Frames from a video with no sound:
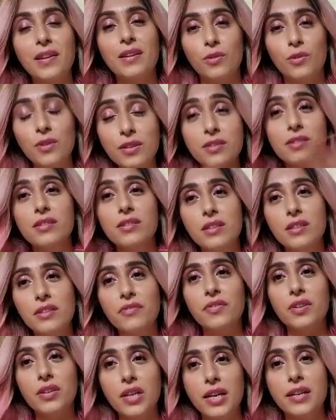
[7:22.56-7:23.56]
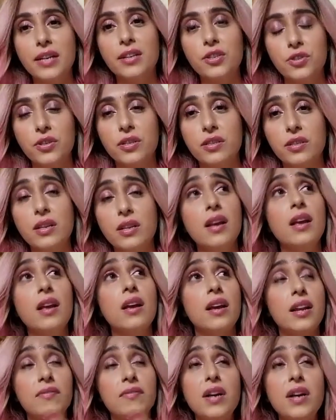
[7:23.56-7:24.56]
to listen to different renditions
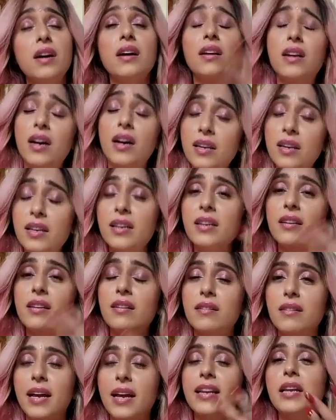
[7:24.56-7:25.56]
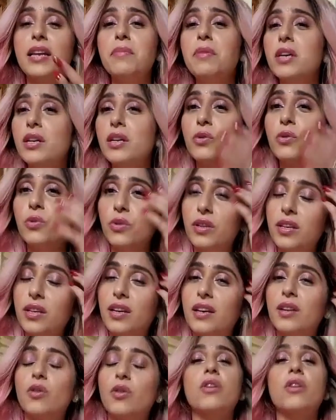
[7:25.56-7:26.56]
in fact her ghar ki line bhi alag hoti
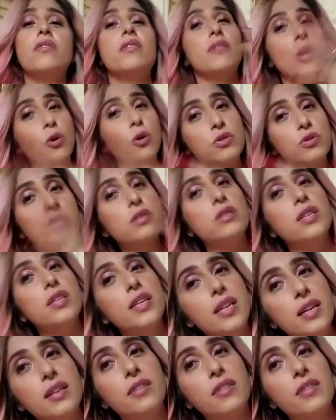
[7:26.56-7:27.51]
hain a lot of houses sing it